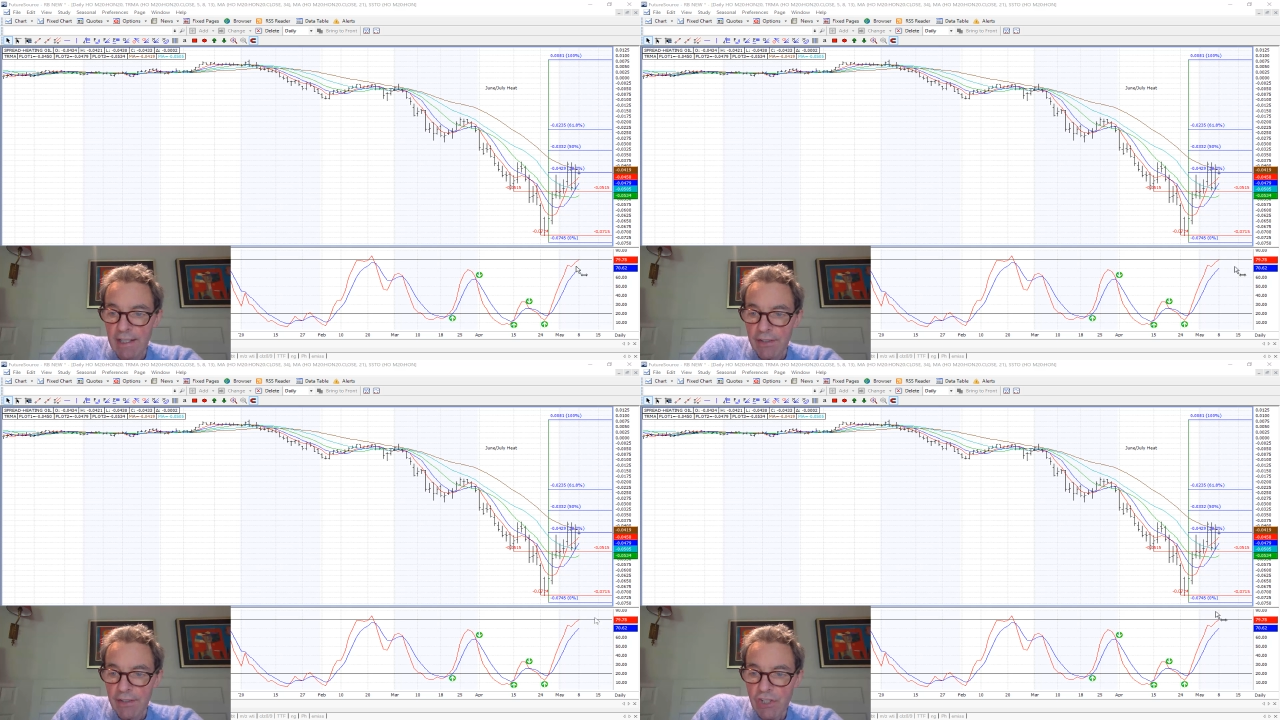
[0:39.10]

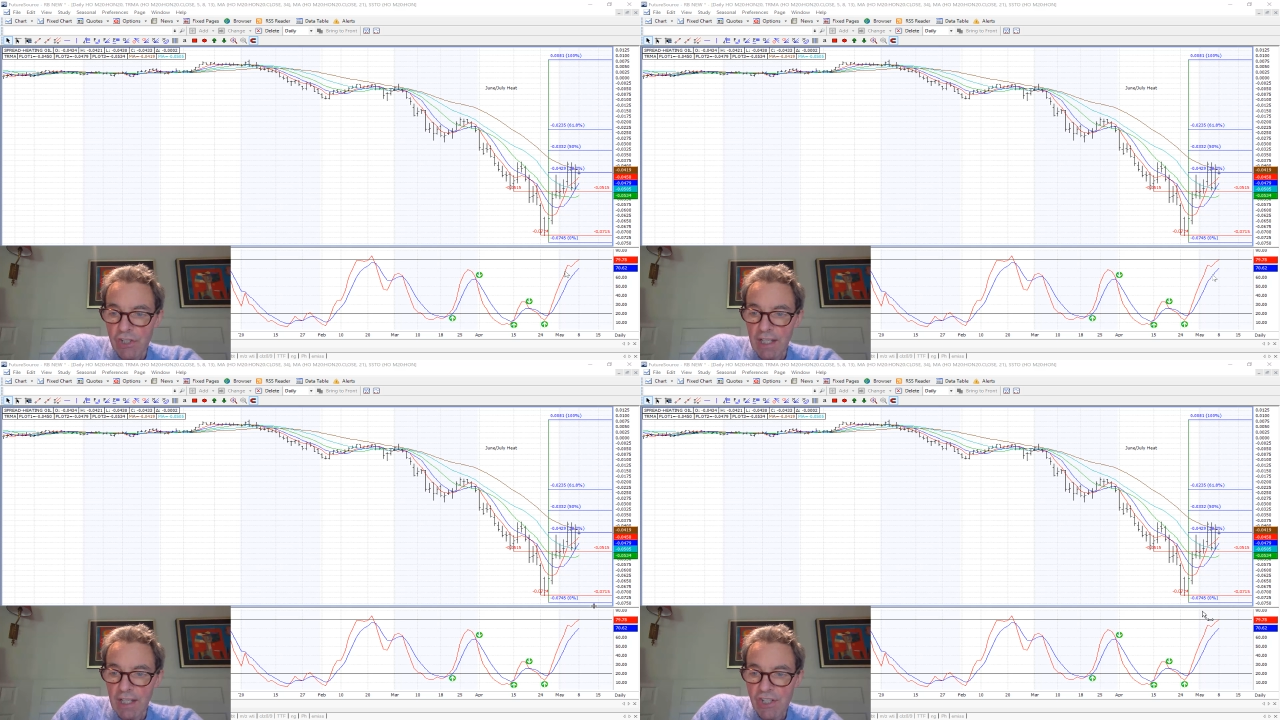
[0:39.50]
This
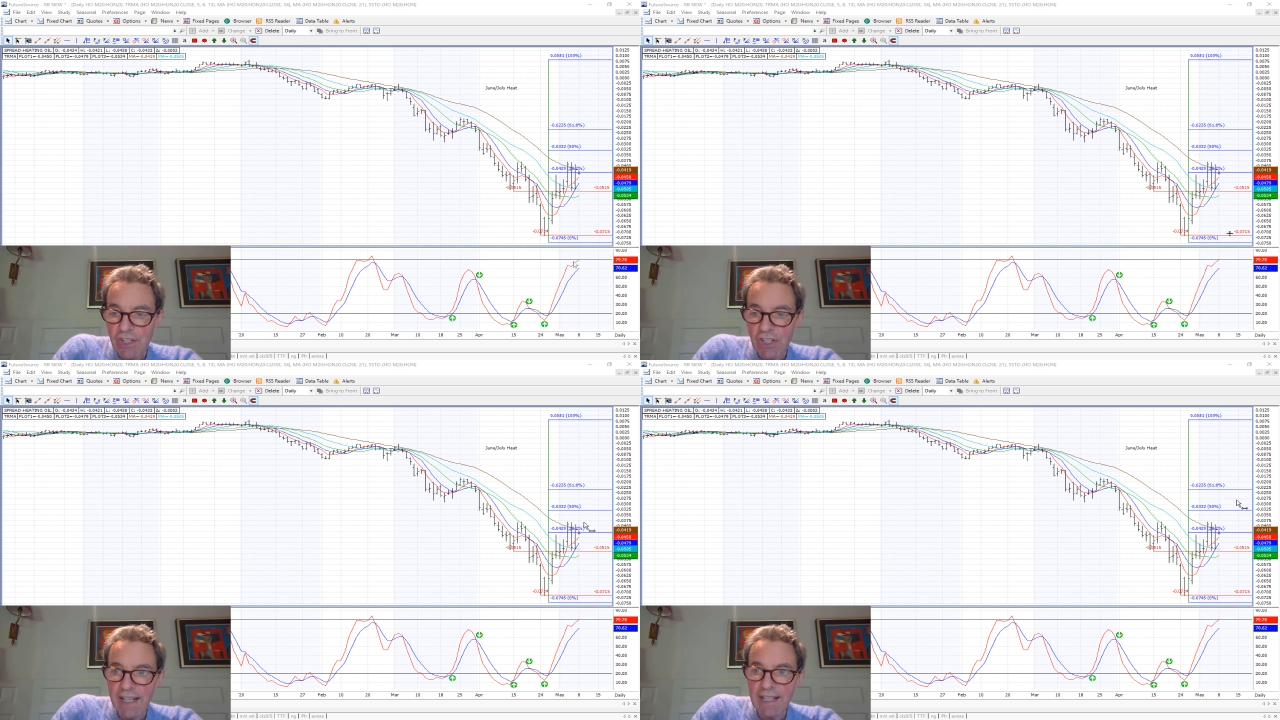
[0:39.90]

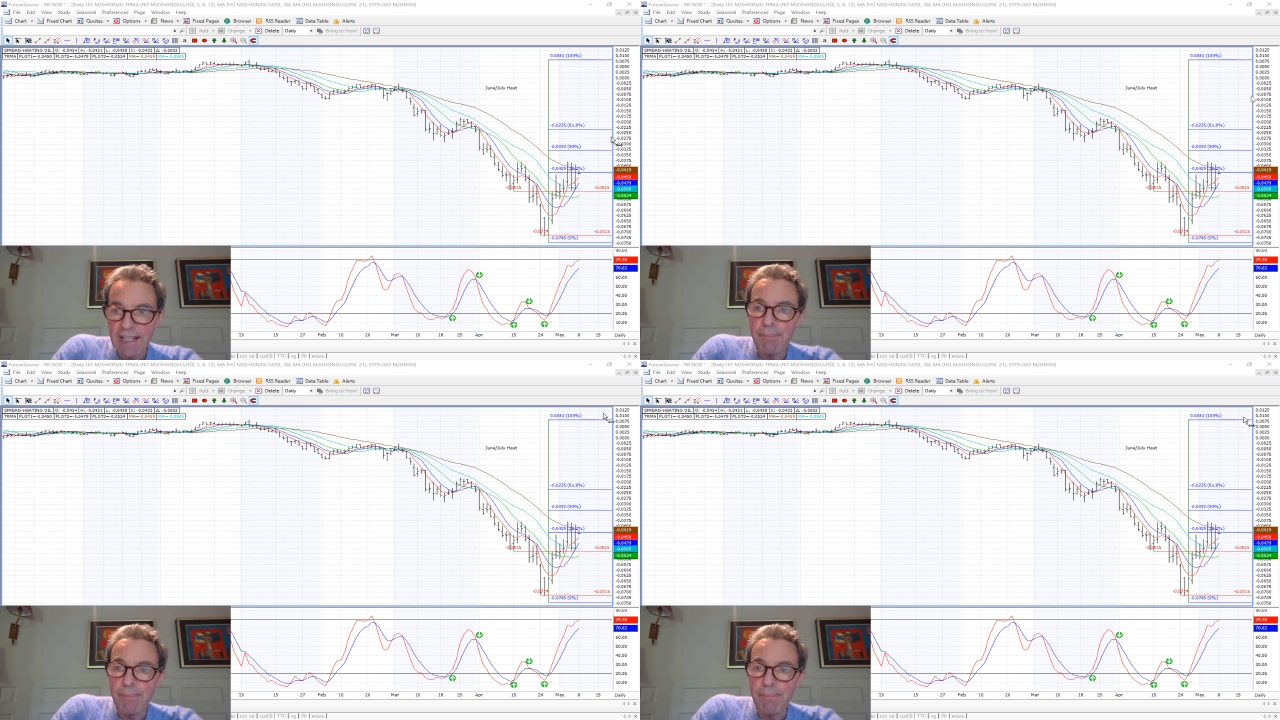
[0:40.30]
stochastic is getting
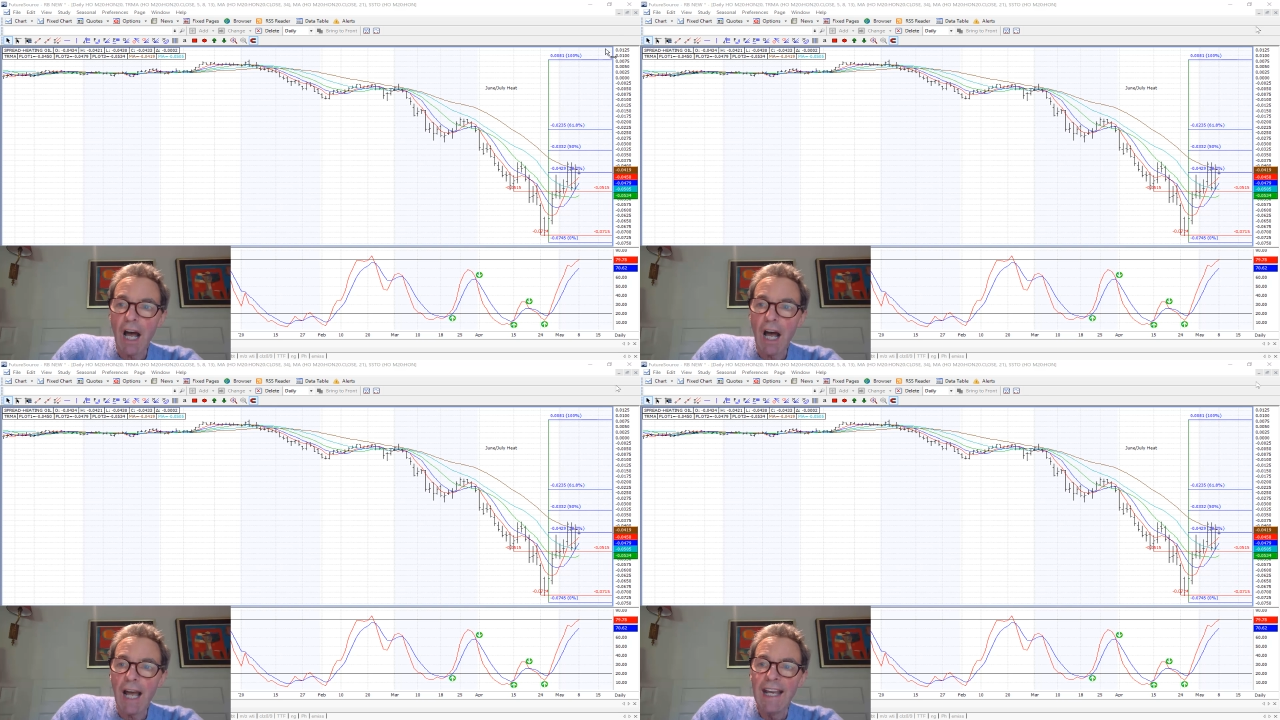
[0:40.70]
a bit
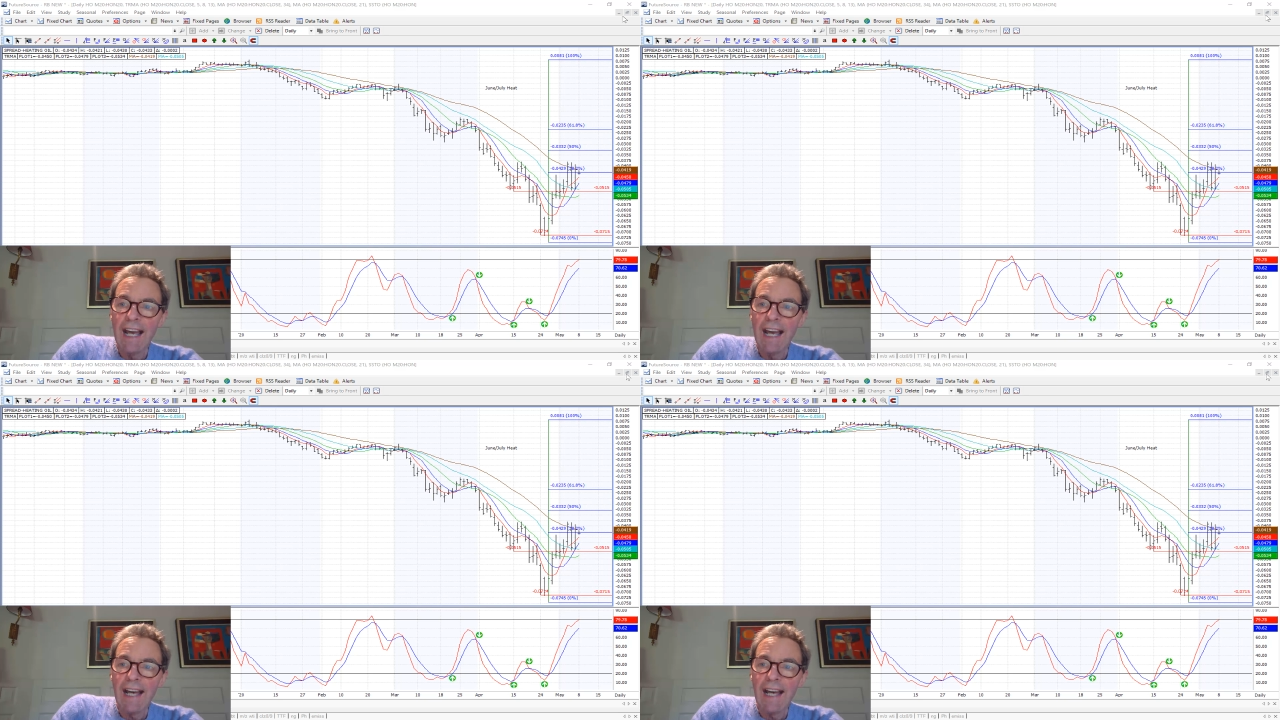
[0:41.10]
high,